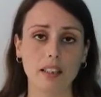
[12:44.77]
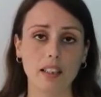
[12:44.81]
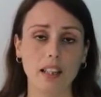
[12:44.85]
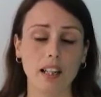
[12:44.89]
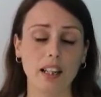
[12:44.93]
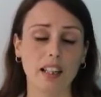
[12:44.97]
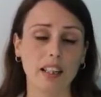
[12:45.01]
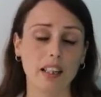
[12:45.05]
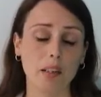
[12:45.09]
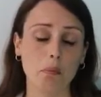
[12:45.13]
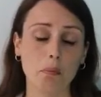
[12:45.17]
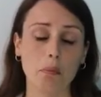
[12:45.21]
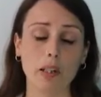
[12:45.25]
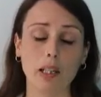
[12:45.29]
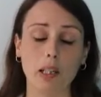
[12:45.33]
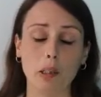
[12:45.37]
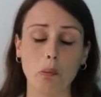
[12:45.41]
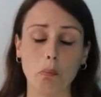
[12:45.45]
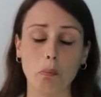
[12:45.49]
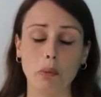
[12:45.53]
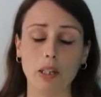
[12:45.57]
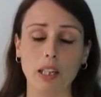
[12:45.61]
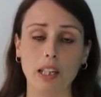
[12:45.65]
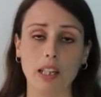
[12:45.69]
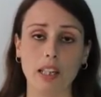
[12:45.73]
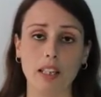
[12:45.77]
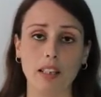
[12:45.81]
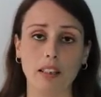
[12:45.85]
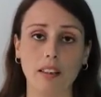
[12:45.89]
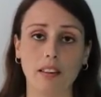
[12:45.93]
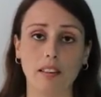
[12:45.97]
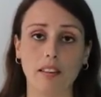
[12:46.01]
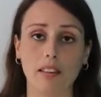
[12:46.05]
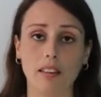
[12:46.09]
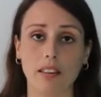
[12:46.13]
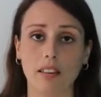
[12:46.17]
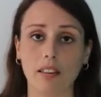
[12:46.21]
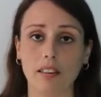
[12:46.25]
And it might be
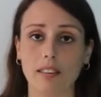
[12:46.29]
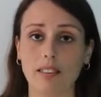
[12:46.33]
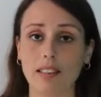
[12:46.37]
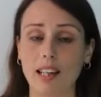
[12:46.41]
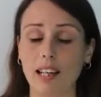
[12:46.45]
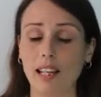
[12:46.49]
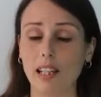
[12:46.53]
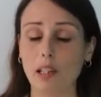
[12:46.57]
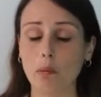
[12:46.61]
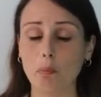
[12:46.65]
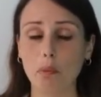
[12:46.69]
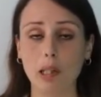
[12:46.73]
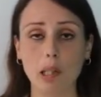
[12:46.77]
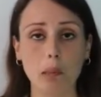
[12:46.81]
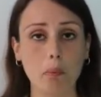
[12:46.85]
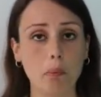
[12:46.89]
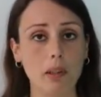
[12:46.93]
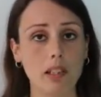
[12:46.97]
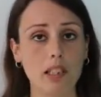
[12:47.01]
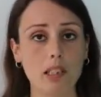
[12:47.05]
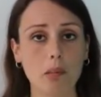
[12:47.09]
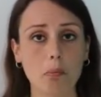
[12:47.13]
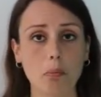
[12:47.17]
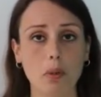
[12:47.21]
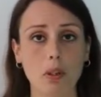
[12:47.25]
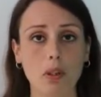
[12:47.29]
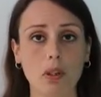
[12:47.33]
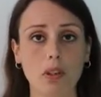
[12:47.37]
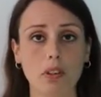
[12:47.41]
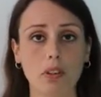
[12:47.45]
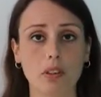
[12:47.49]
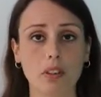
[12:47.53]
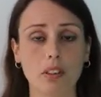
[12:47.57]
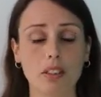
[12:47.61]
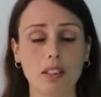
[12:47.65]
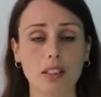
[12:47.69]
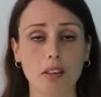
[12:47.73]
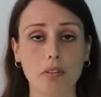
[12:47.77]
that telling people is more
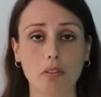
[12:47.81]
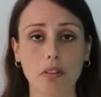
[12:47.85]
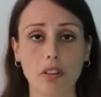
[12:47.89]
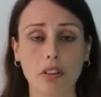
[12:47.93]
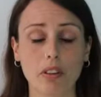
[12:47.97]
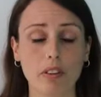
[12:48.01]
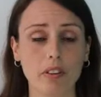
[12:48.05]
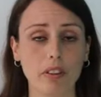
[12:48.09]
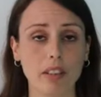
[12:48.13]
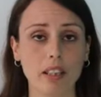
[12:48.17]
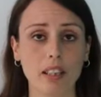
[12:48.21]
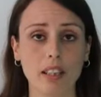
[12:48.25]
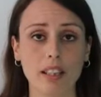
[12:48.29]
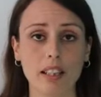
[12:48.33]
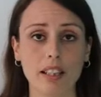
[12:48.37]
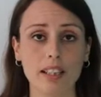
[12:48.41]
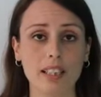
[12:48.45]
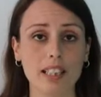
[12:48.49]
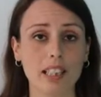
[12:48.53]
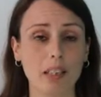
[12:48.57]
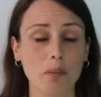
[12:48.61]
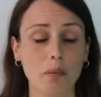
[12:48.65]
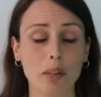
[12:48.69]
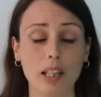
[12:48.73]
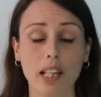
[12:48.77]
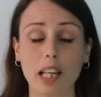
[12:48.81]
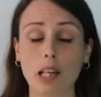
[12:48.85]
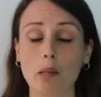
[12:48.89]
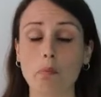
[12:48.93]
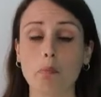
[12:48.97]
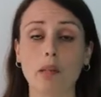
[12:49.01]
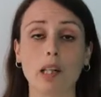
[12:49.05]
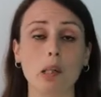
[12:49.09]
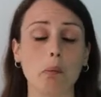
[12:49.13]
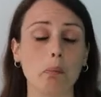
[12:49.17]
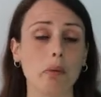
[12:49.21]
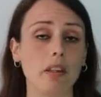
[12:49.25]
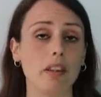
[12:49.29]
difficult than it needs to be. It
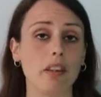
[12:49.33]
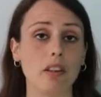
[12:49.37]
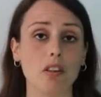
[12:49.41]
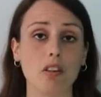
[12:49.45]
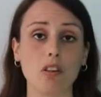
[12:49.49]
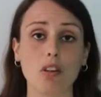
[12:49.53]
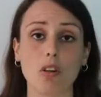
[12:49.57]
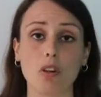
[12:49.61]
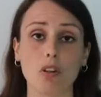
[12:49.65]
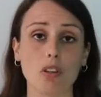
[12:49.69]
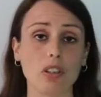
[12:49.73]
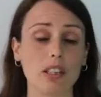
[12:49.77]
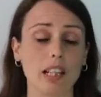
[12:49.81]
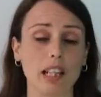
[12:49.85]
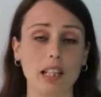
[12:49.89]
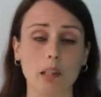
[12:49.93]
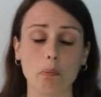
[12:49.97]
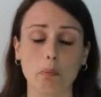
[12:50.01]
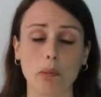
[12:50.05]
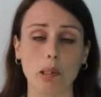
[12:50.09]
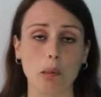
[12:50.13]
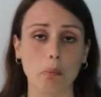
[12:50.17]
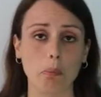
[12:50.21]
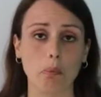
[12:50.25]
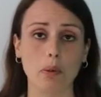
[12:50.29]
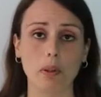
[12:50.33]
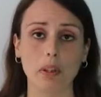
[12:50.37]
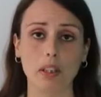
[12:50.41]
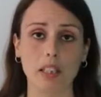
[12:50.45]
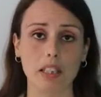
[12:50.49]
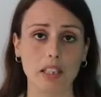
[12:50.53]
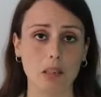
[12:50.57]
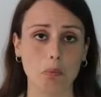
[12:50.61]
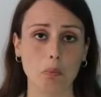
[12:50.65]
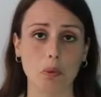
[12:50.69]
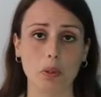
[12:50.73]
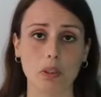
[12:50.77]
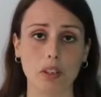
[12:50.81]
might be that not telling people
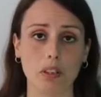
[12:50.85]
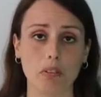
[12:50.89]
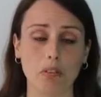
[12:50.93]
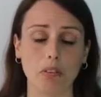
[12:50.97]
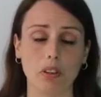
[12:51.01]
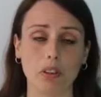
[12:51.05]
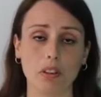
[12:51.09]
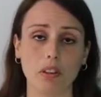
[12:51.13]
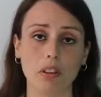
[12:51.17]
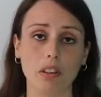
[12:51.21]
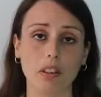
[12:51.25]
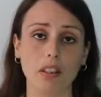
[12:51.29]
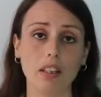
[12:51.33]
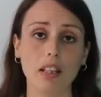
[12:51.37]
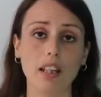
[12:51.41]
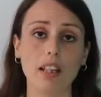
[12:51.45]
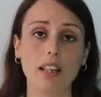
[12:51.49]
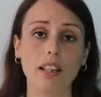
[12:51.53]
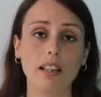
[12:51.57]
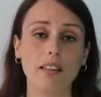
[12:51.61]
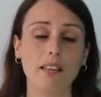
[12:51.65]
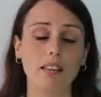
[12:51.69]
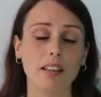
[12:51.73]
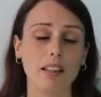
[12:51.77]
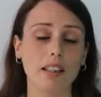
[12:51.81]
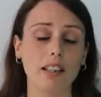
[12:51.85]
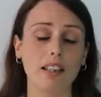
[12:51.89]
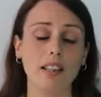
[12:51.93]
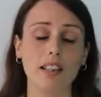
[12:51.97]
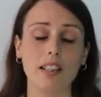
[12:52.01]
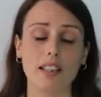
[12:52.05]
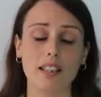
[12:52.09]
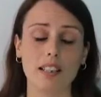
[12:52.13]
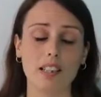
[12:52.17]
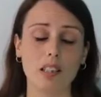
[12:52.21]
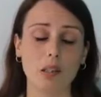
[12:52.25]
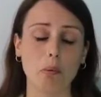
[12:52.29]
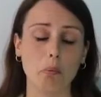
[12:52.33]
is more difficult than it
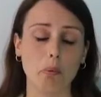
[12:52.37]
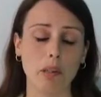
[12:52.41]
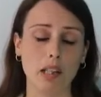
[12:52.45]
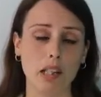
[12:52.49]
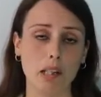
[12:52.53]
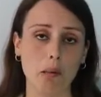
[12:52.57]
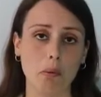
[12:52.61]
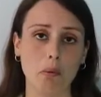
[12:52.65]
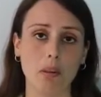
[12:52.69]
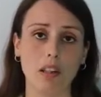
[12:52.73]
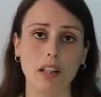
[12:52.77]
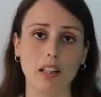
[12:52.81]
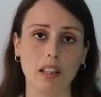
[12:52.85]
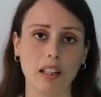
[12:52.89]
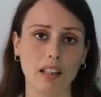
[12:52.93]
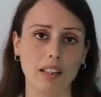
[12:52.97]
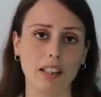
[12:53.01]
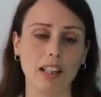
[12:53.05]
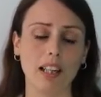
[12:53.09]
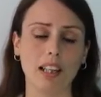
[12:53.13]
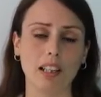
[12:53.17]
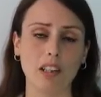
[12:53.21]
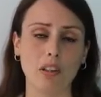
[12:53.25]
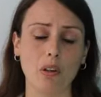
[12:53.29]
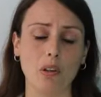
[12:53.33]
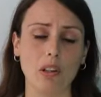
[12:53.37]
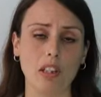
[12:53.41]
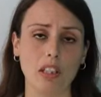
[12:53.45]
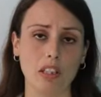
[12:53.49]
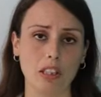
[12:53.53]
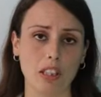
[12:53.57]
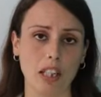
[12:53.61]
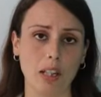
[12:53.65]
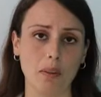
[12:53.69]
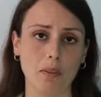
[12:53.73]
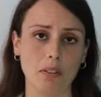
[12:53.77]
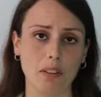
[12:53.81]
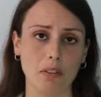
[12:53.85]
needs to be. And I acknowledge
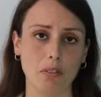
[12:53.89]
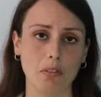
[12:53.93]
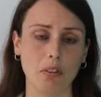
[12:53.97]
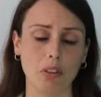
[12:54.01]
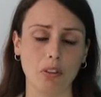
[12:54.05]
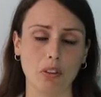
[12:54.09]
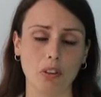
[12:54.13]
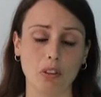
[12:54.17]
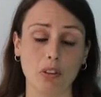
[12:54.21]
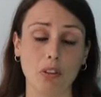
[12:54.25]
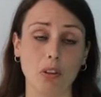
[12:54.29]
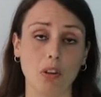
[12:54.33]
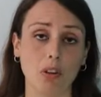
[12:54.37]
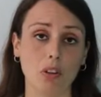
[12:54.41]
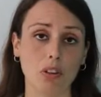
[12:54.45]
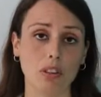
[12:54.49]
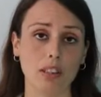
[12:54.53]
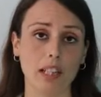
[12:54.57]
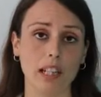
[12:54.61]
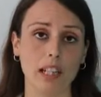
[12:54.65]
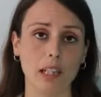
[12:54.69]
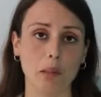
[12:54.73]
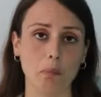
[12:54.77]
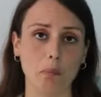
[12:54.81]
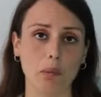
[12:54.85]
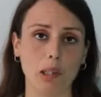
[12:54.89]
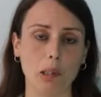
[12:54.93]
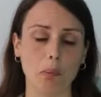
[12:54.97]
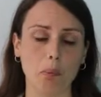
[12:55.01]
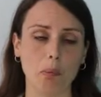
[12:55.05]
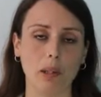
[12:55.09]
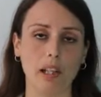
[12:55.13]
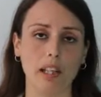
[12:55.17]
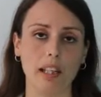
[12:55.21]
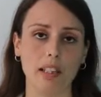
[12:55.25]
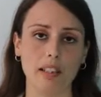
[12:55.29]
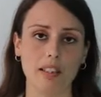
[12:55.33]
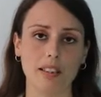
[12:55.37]
how difficult not telling
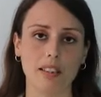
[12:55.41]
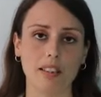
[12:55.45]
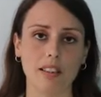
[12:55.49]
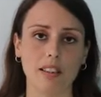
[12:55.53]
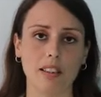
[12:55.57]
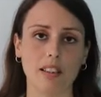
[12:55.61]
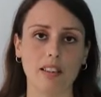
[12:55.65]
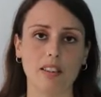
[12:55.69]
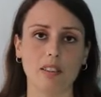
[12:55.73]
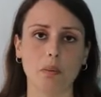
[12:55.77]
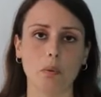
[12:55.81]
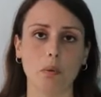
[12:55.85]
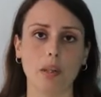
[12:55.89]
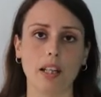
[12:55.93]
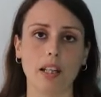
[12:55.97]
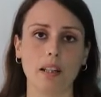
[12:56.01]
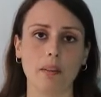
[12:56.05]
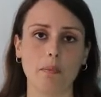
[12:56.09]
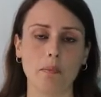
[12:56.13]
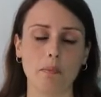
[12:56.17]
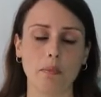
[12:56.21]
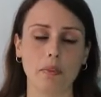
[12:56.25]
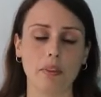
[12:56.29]
people is as well.